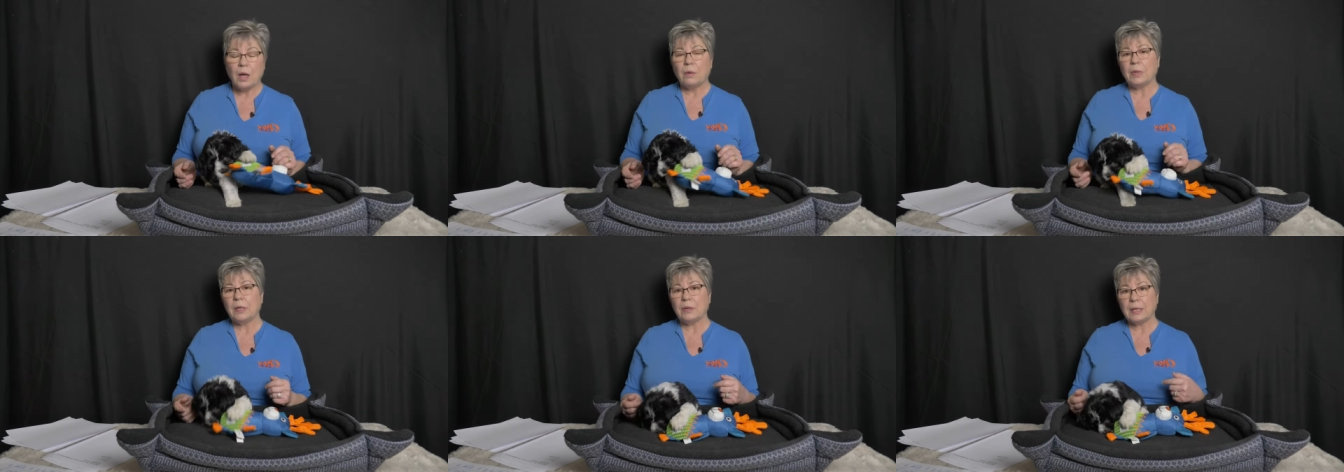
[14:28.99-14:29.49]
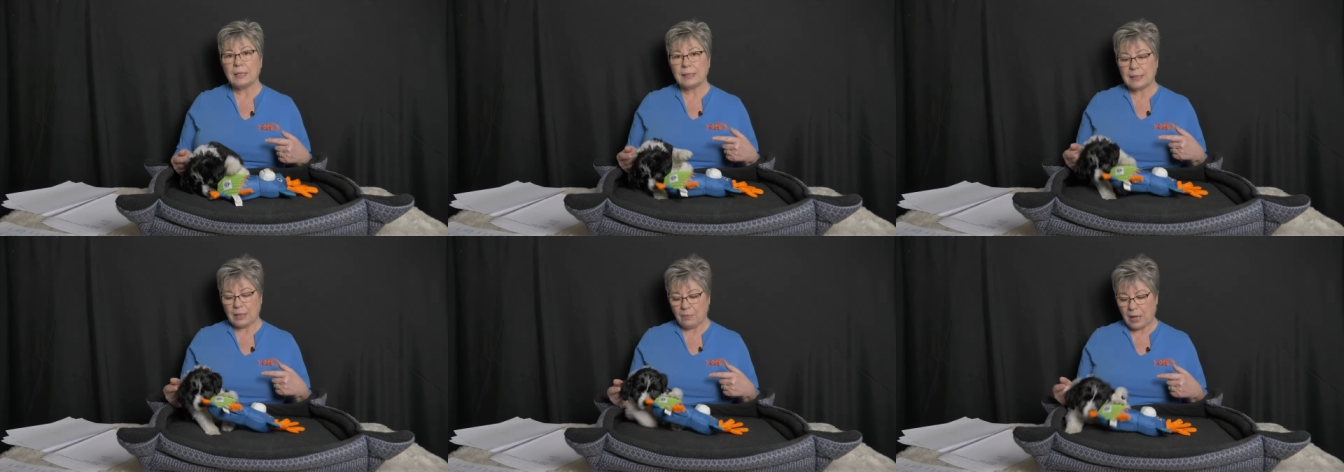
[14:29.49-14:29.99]
Well you can
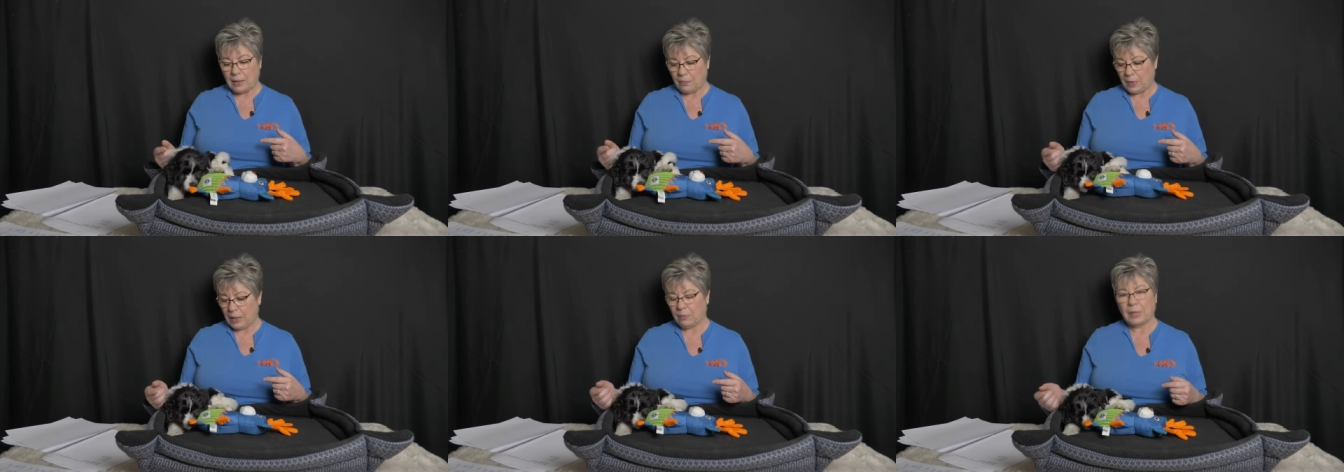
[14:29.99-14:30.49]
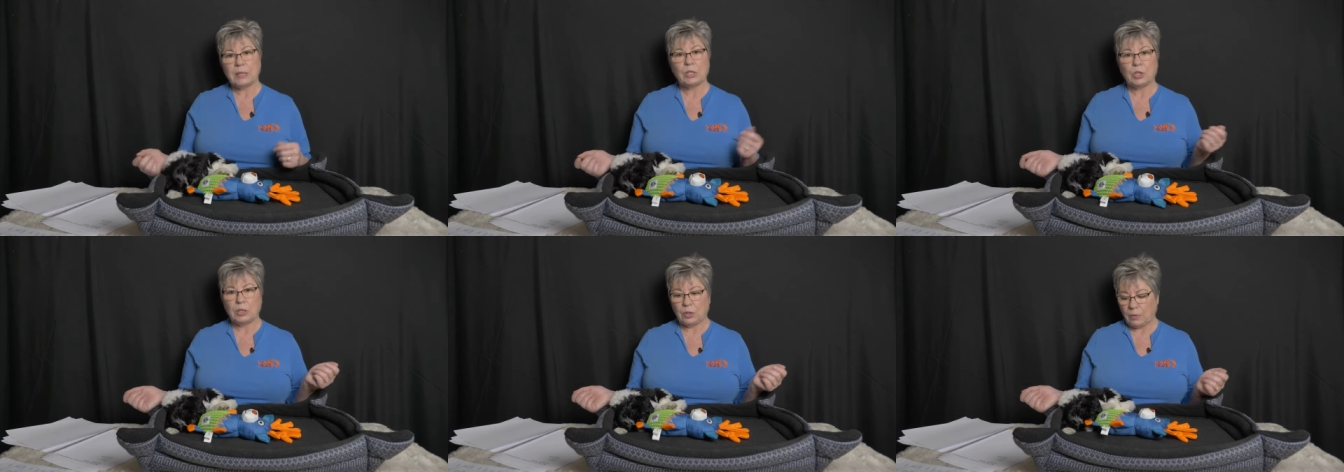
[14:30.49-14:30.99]
see see right away what is
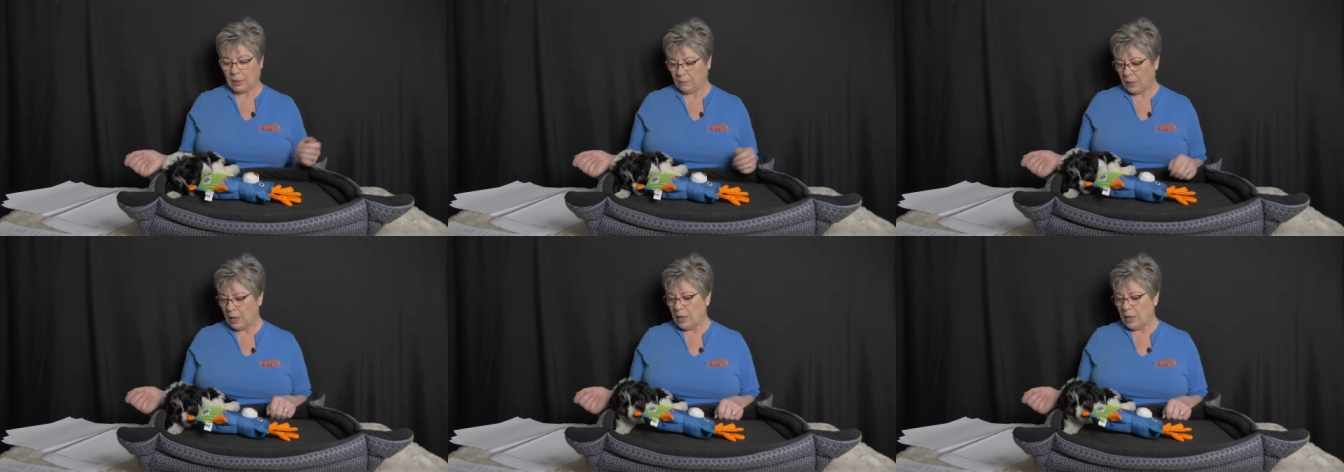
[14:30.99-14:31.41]
she doing.